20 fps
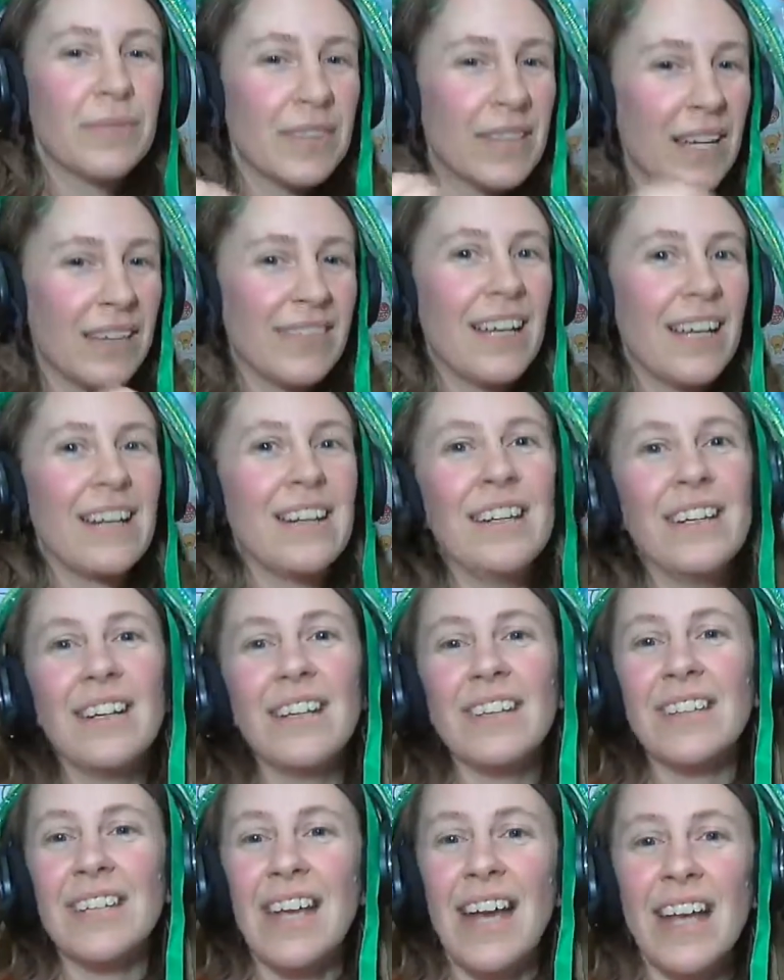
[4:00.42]
get that in
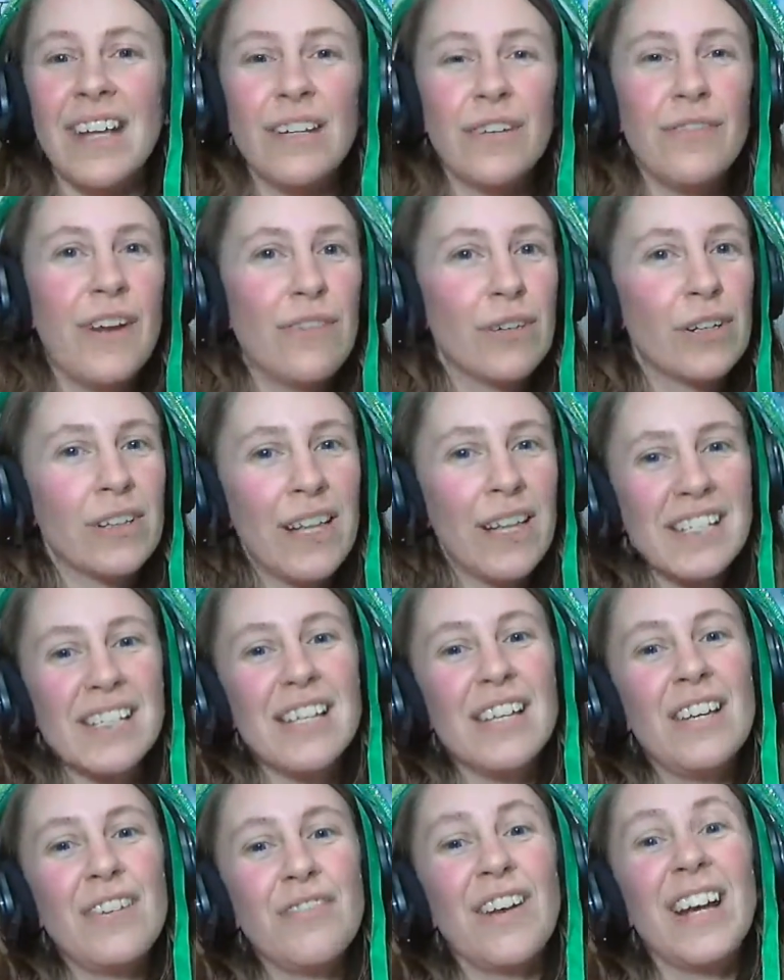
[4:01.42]
at the end of every
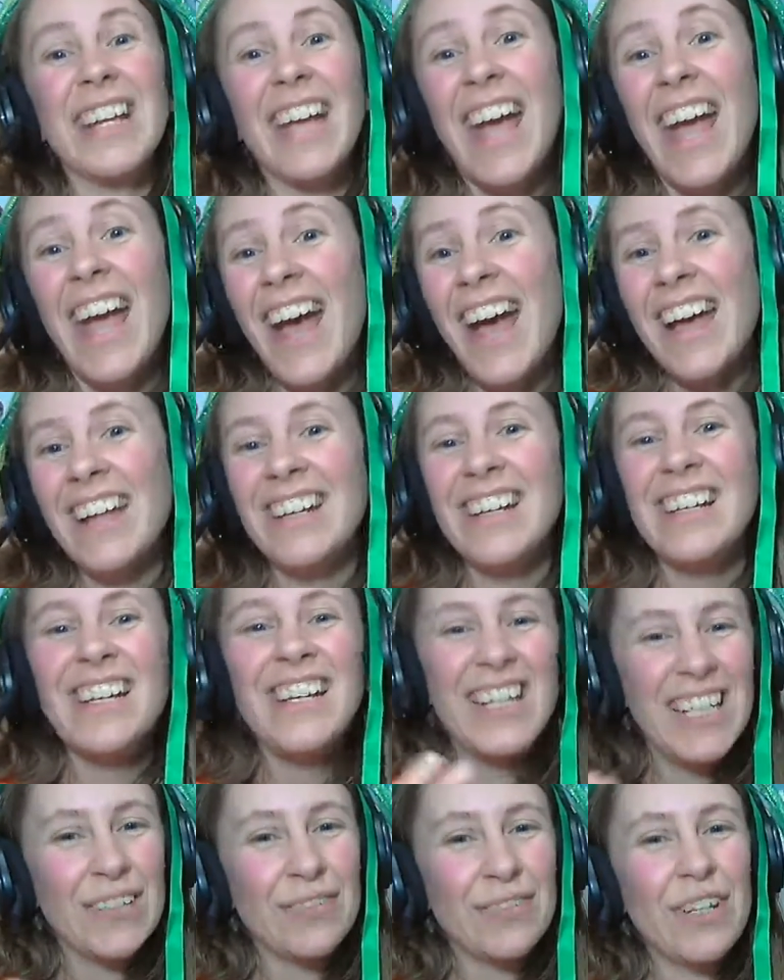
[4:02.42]
lesson if I can.
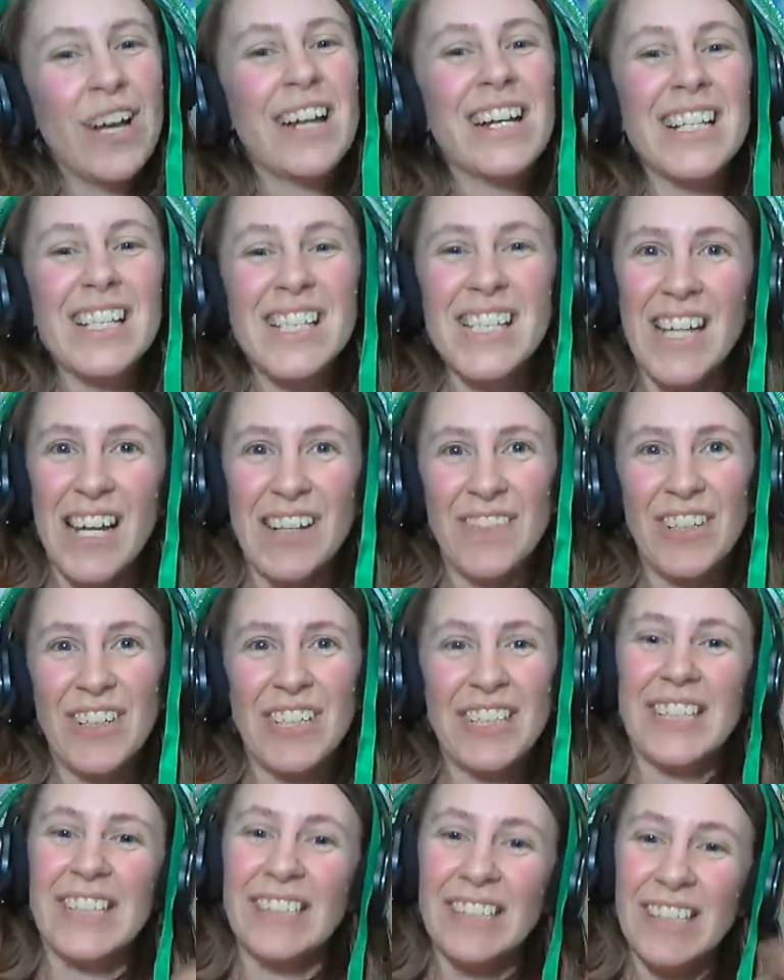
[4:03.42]
If not, it's
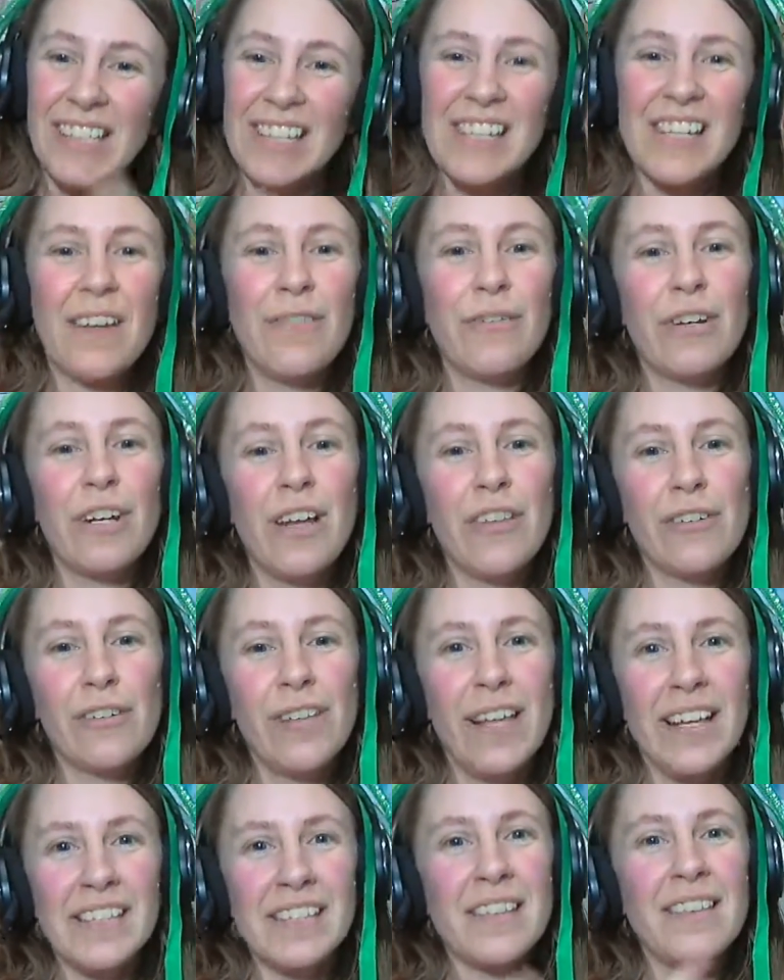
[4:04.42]
definitely at least every other
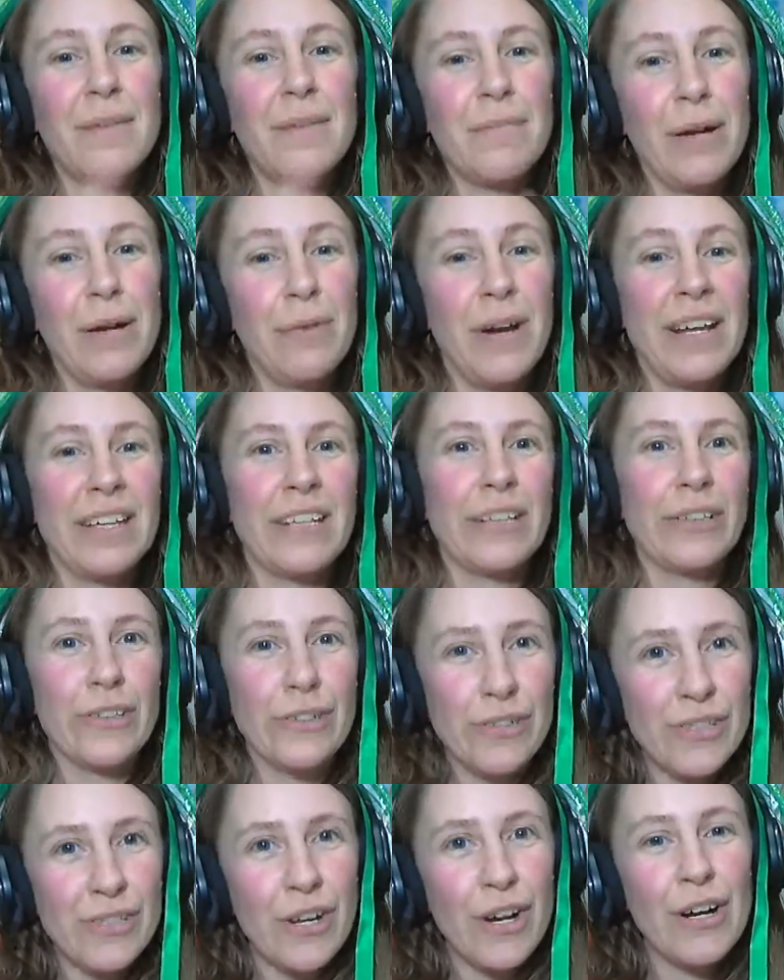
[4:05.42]
lesson that my
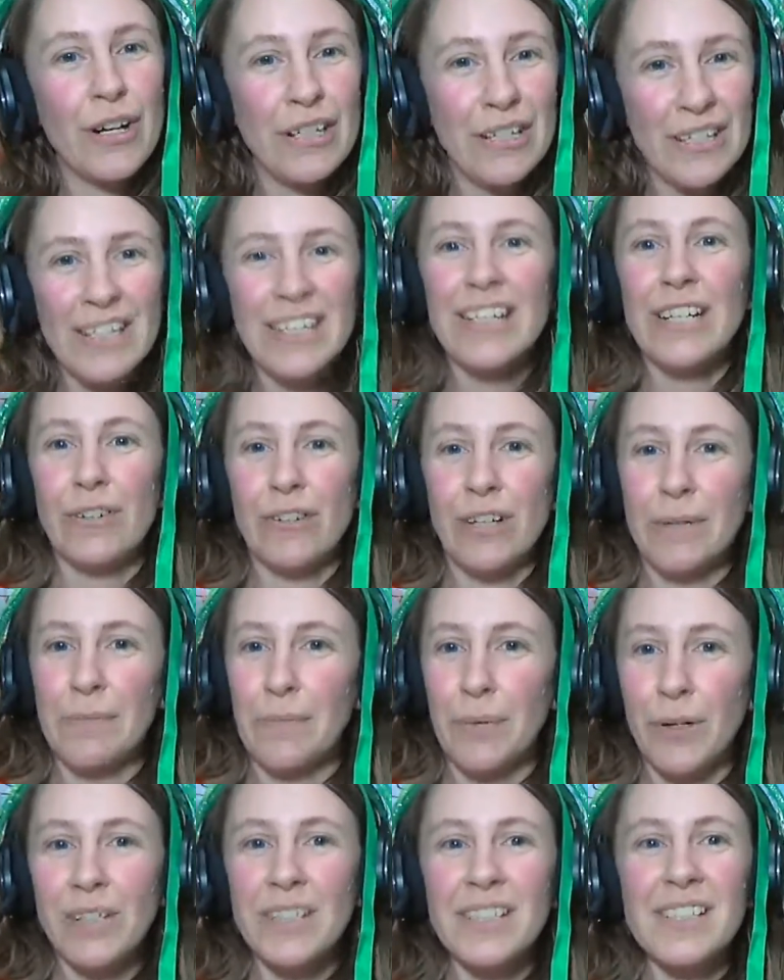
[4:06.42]
regulars are hearing
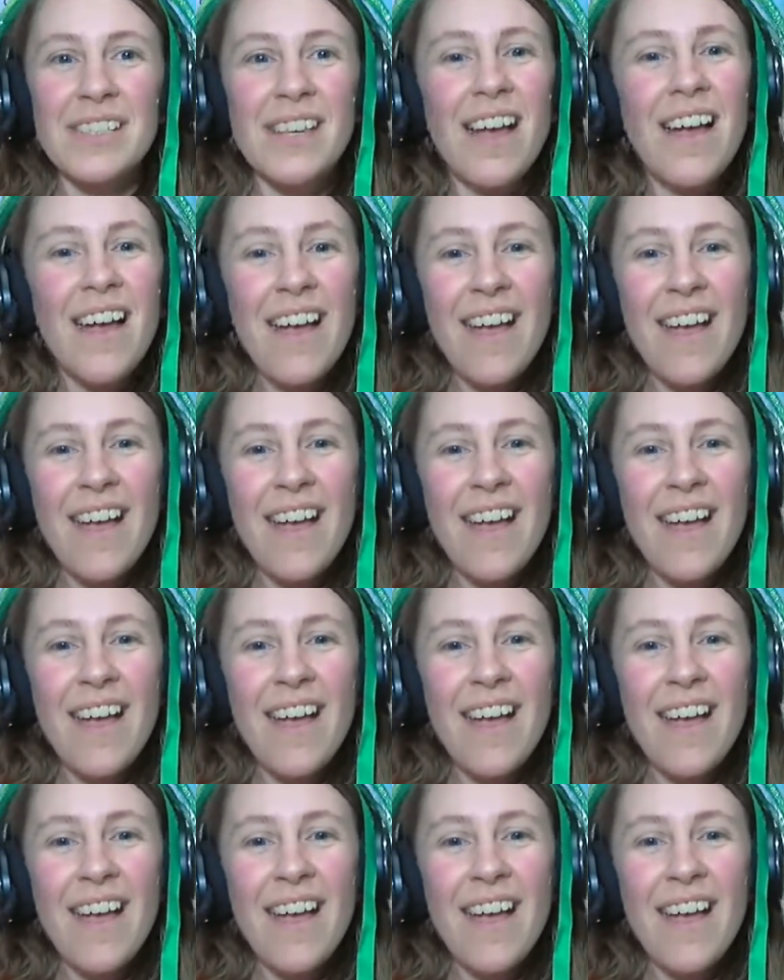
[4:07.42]
books.